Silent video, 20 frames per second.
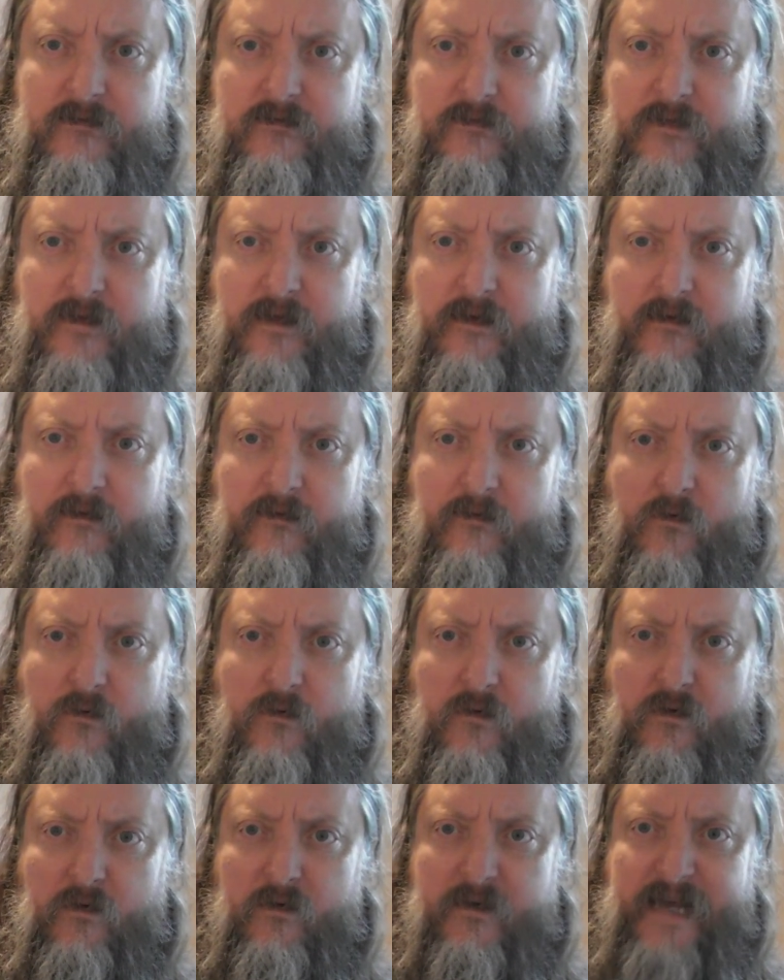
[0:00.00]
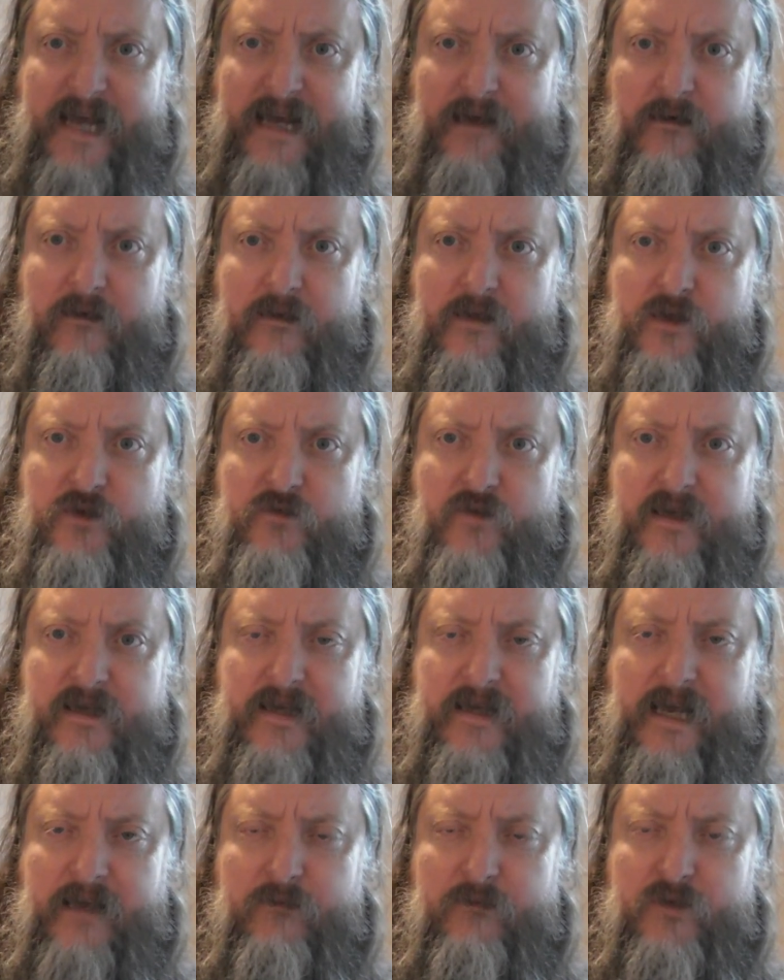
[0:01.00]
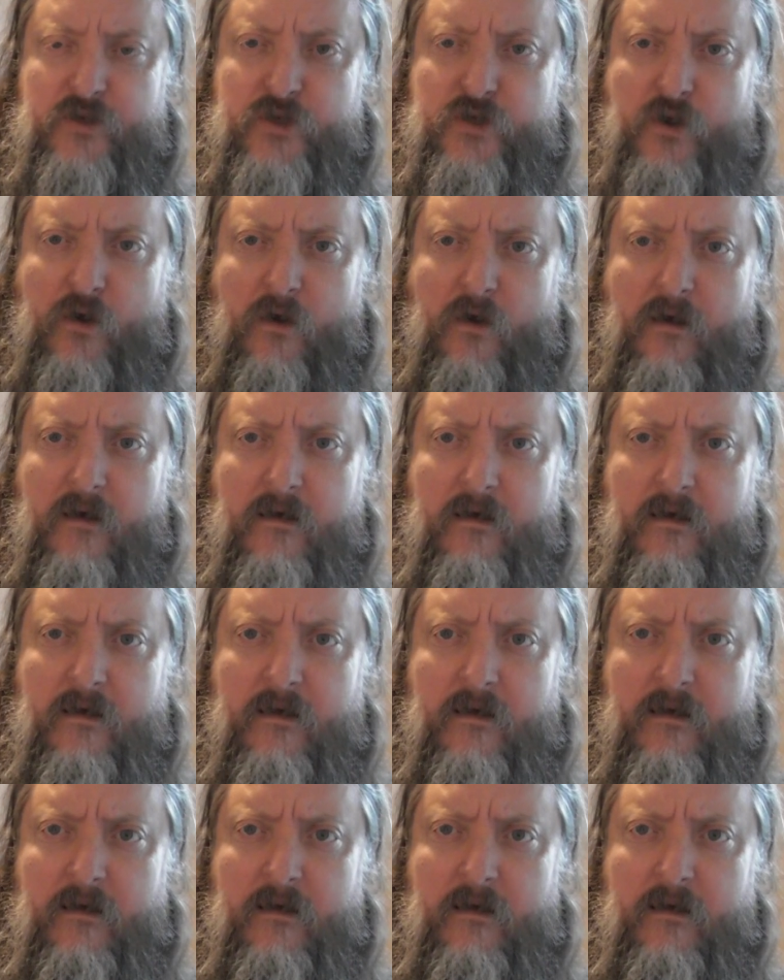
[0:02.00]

you know, or got tangled in the trees and then were shot.